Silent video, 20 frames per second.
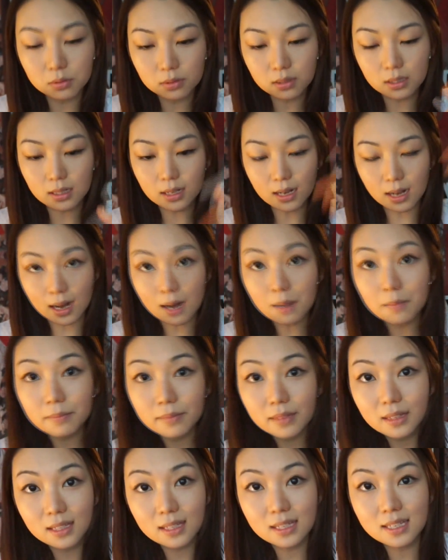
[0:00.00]
put it up
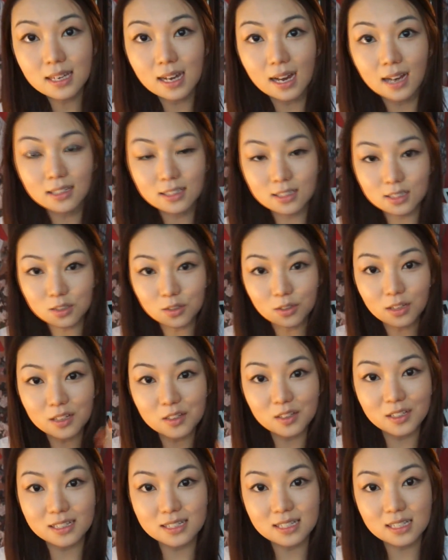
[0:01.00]
here just so that
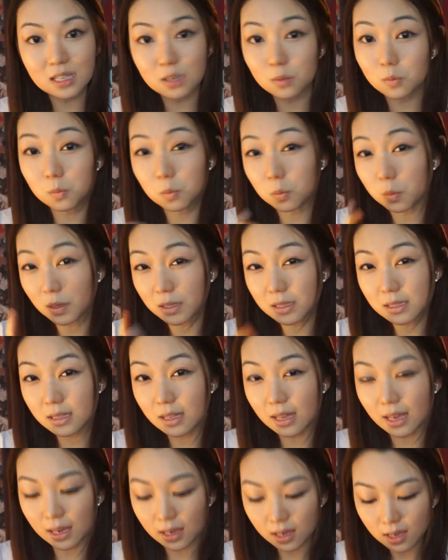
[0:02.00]
you can see what's
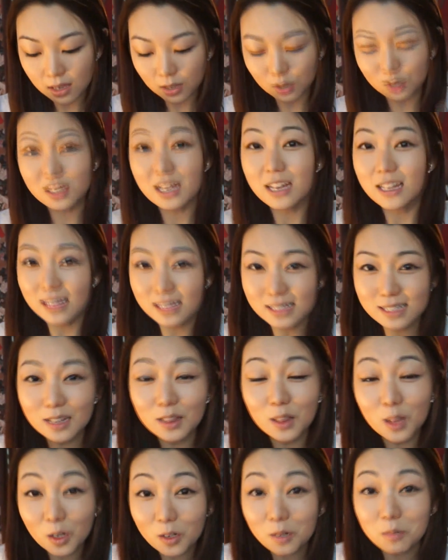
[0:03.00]
there, because there's a
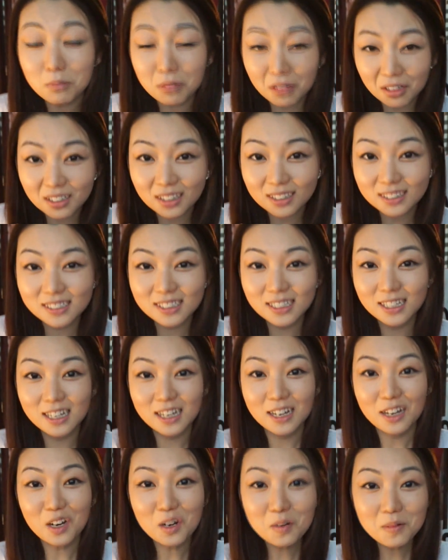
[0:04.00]
lot of products.
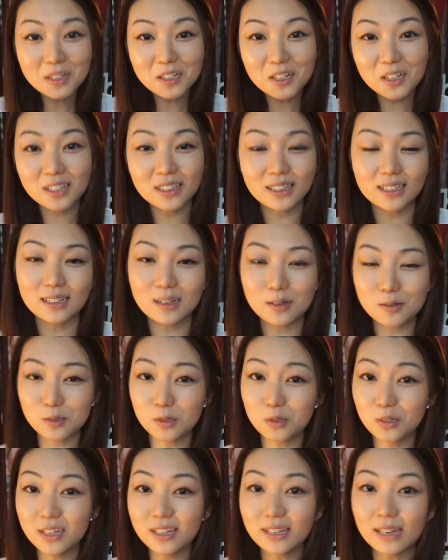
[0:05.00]
Oh my god, and I
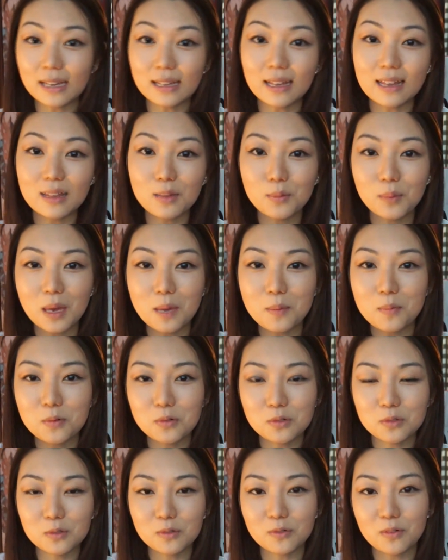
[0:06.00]
was looking at other
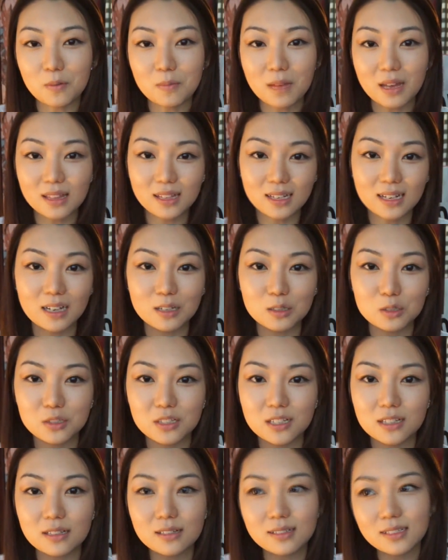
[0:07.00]
people from other
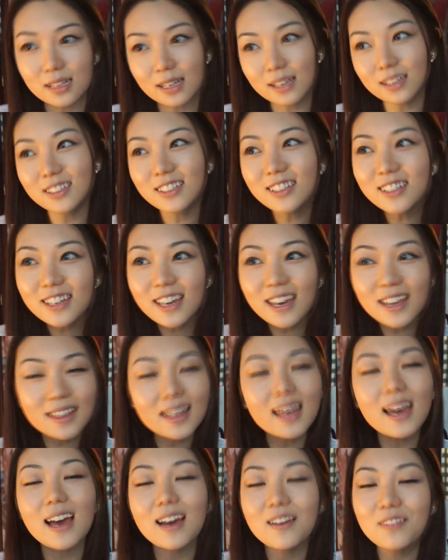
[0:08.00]
countries, they're saying, oh yeah,
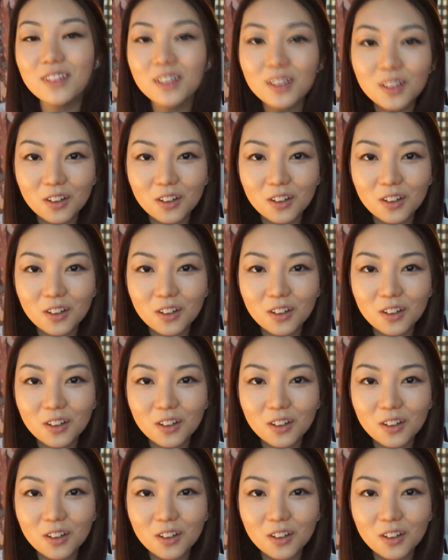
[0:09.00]
they have a